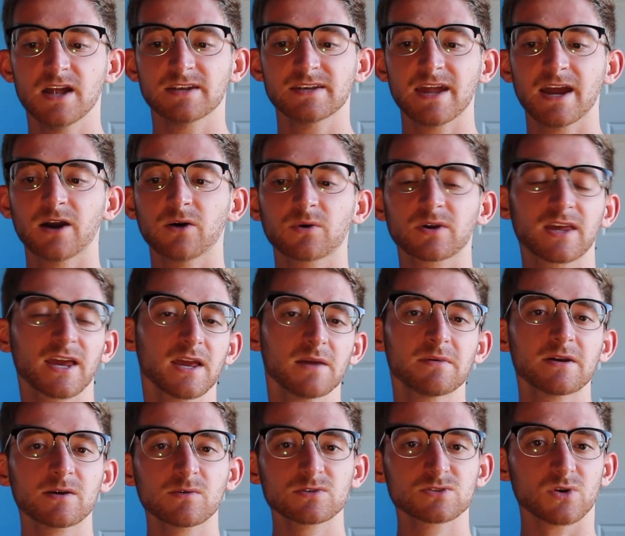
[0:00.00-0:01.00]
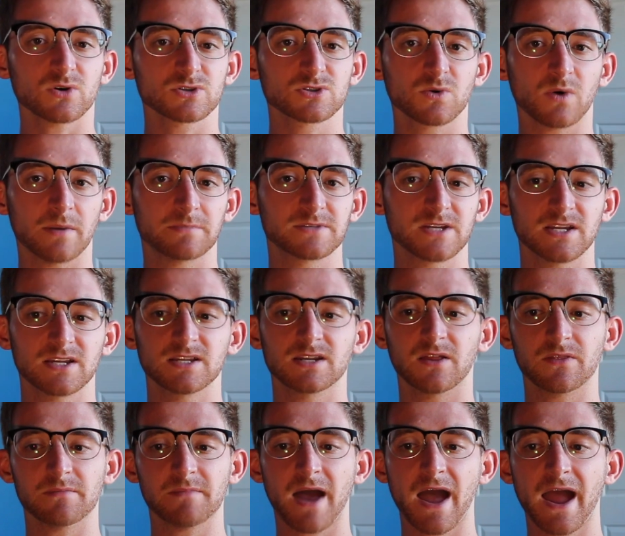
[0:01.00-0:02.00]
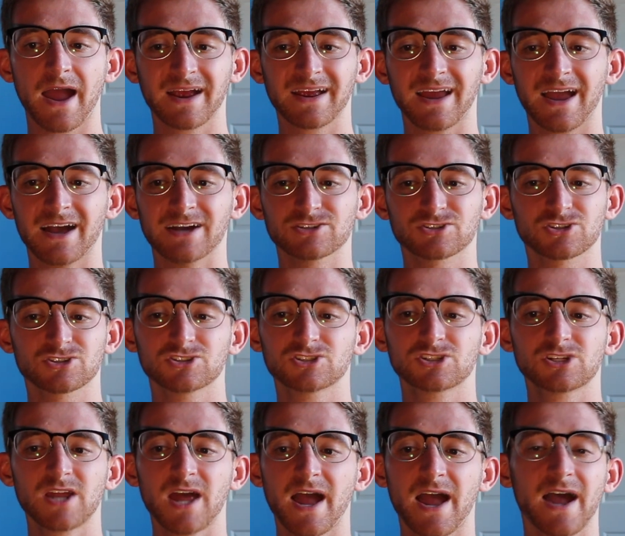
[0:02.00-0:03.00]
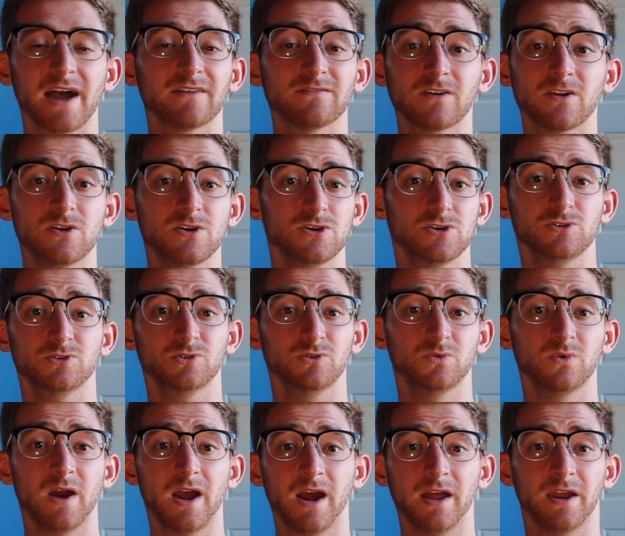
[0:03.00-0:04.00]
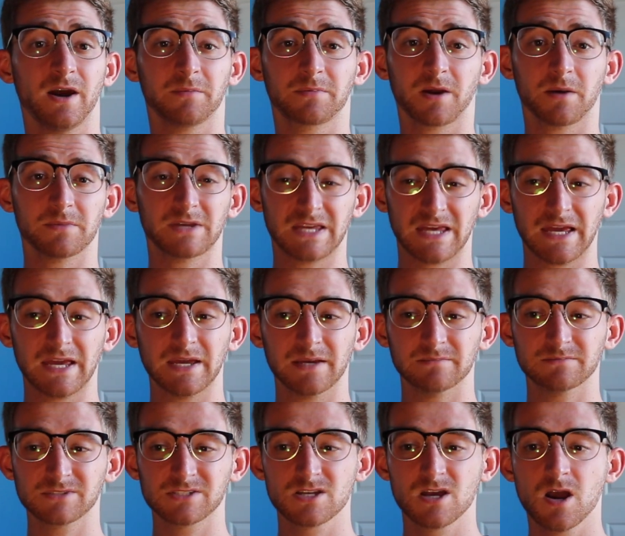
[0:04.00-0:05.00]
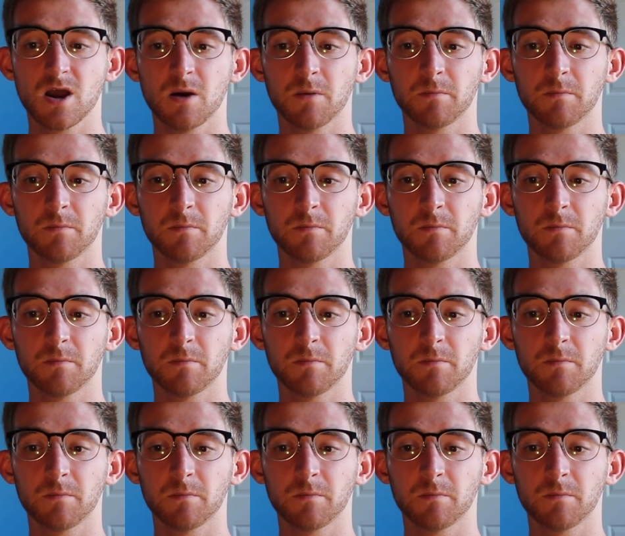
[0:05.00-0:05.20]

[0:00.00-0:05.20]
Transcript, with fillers: Now, gaming was also updated on the Mac as you're just going to have new and upcoming games